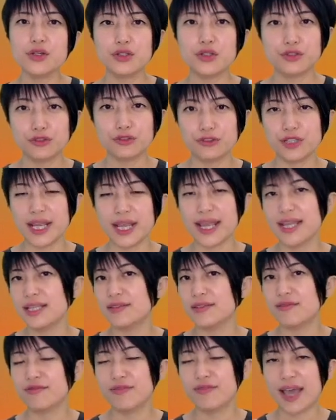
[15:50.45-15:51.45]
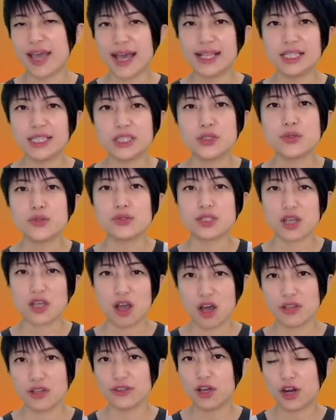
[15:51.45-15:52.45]
create values
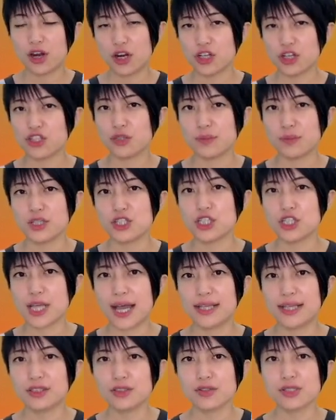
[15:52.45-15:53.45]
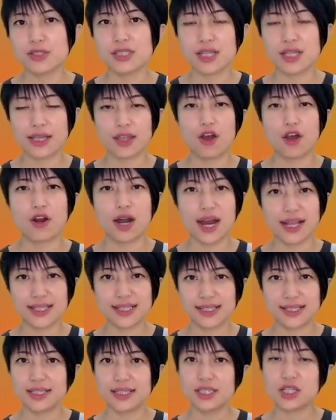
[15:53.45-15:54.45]
on the RGB channels that are
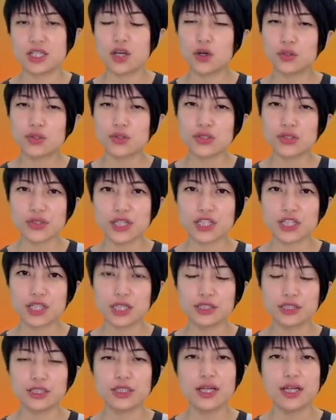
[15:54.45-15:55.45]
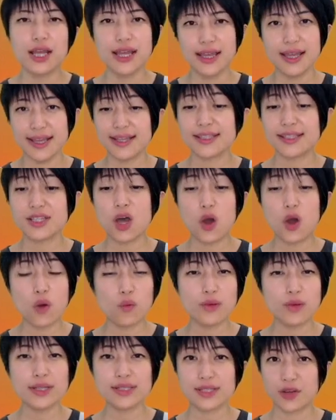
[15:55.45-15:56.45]
identical to each other, it's
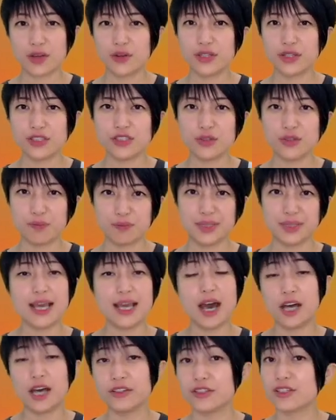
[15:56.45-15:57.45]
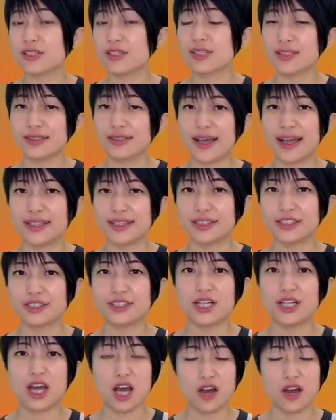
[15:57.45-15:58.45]
always going to be on the
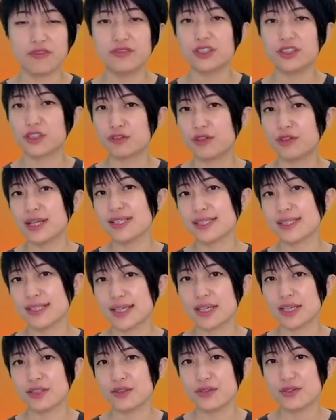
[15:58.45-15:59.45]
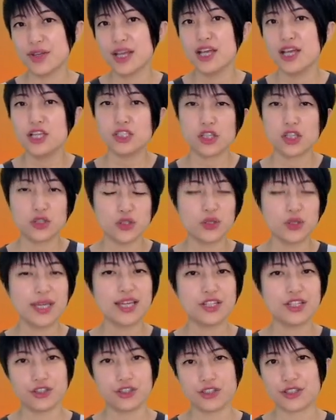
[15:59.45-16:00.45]
slider of the grayscale. So you
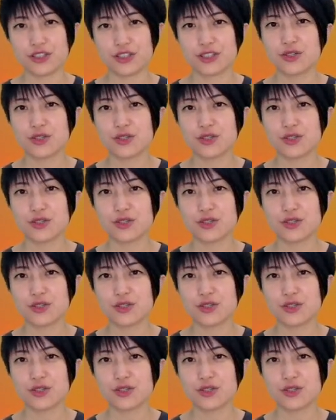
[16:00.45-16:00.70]
can just